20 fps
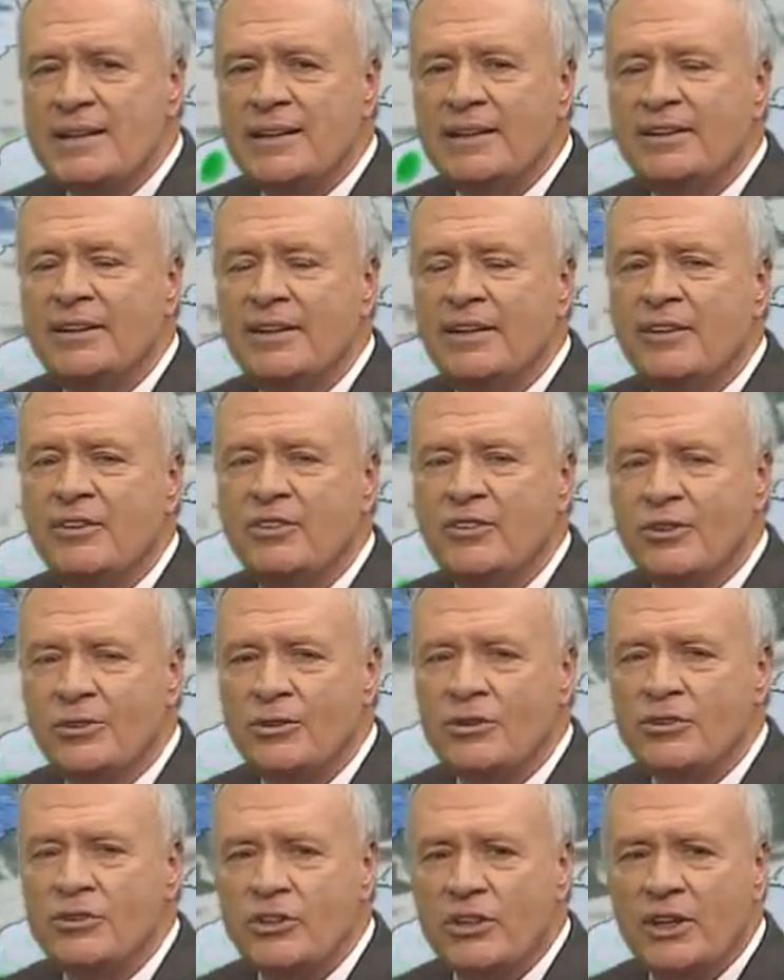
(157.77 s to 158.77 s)
And then
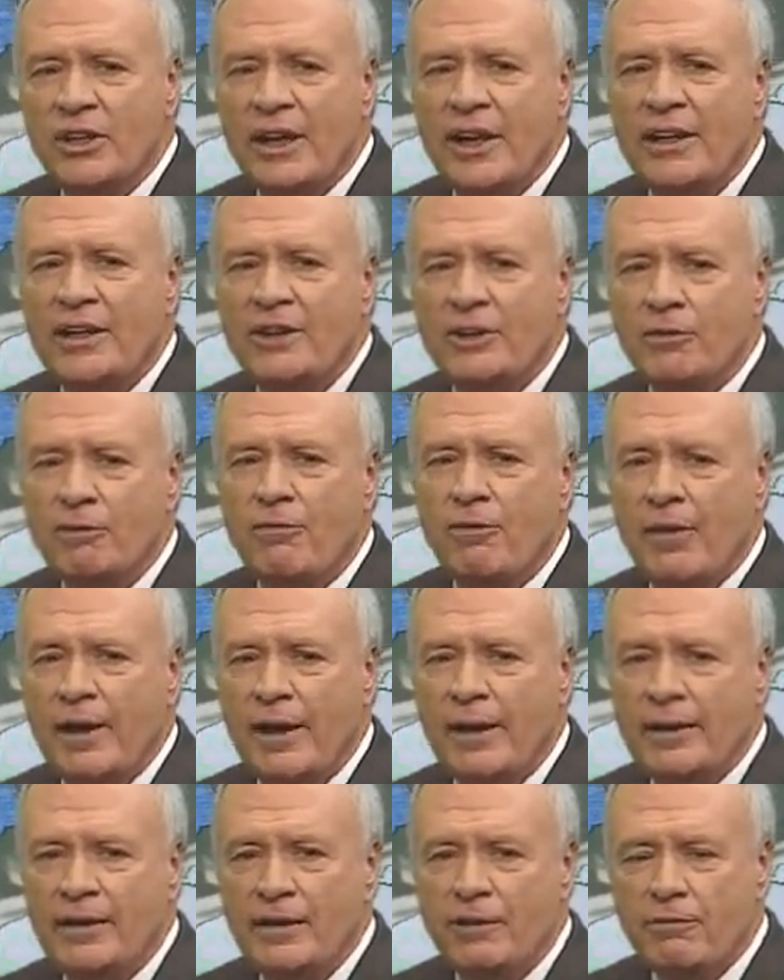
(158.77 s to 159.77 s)
Thursday night into
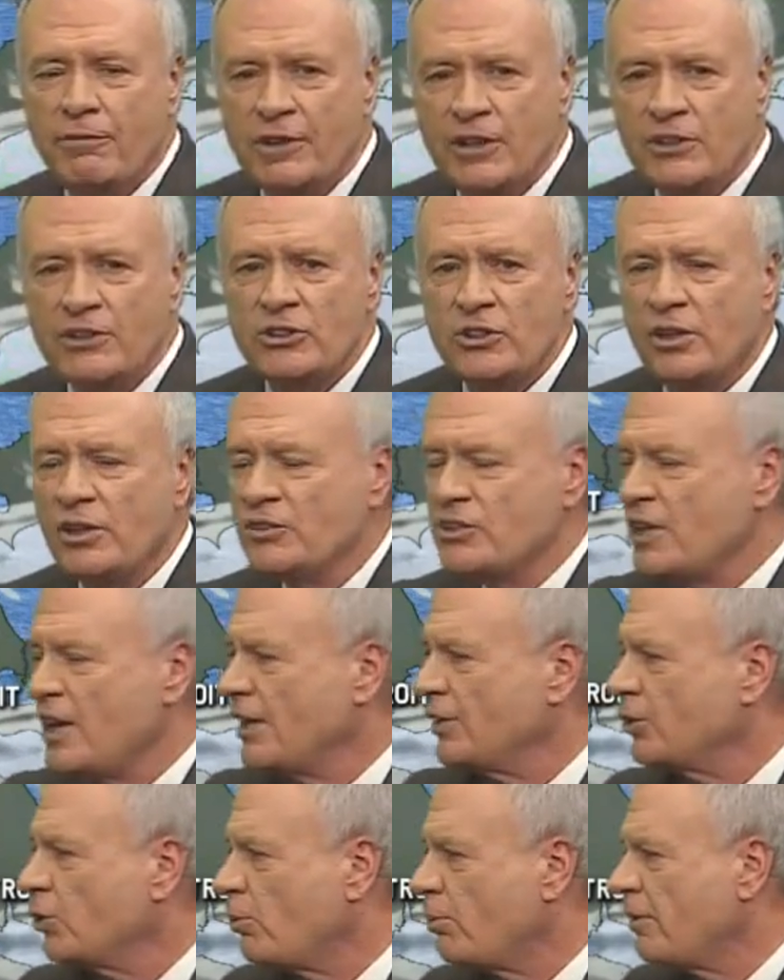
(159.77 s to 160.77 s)
Friday, the front stalls
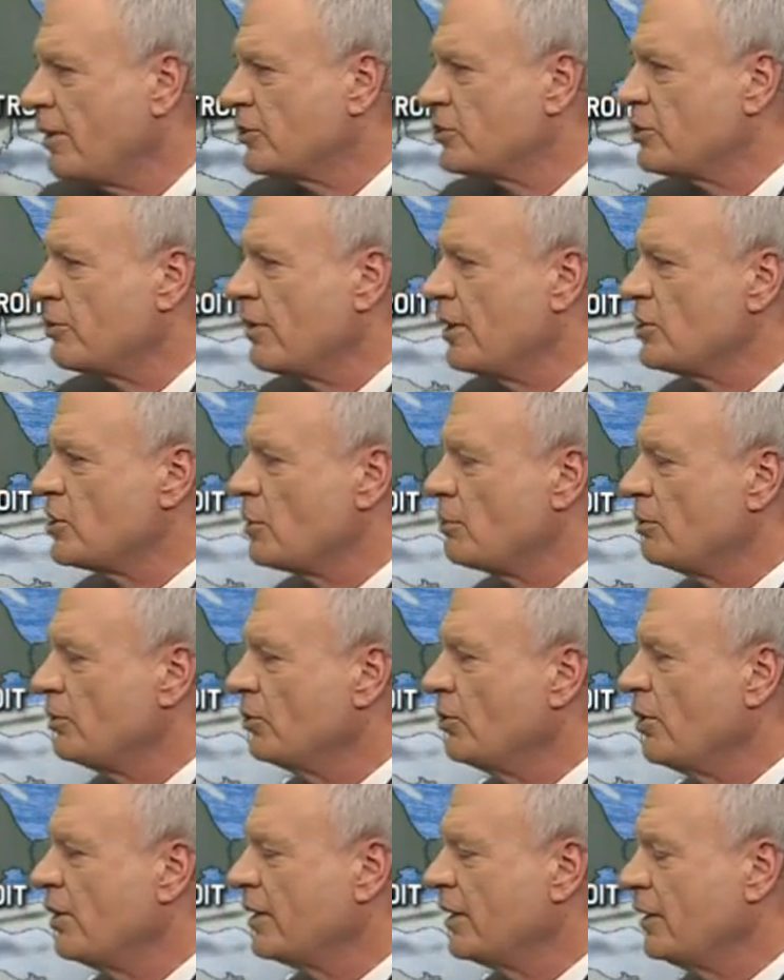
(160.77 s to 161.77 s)
out, low pressure rides up
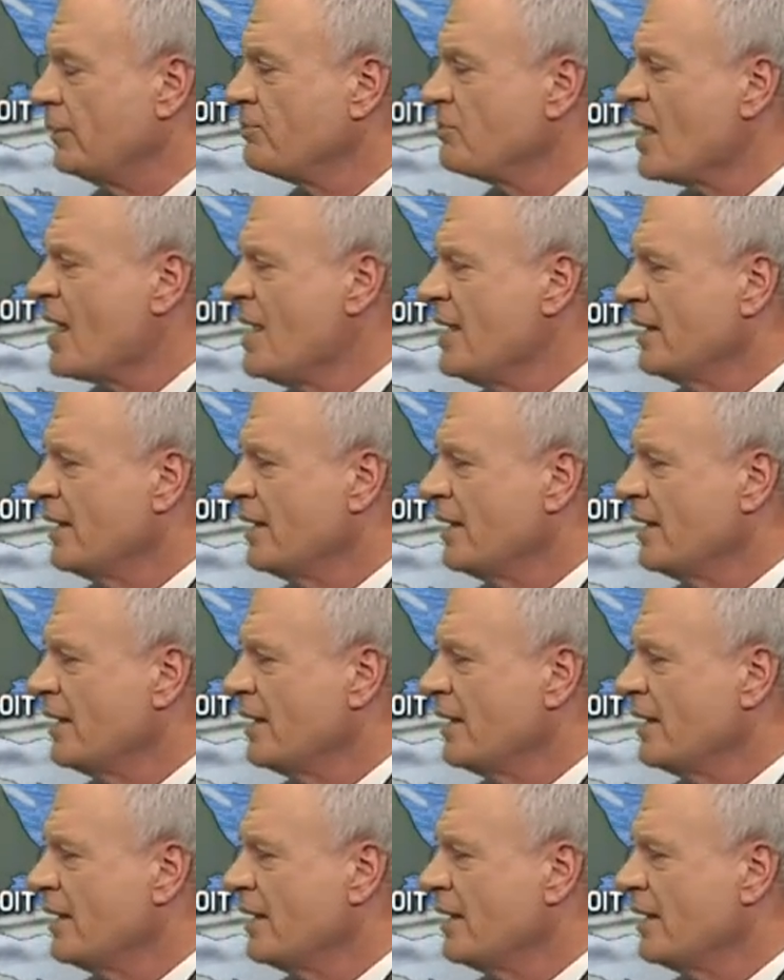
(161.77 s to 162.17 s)
along it.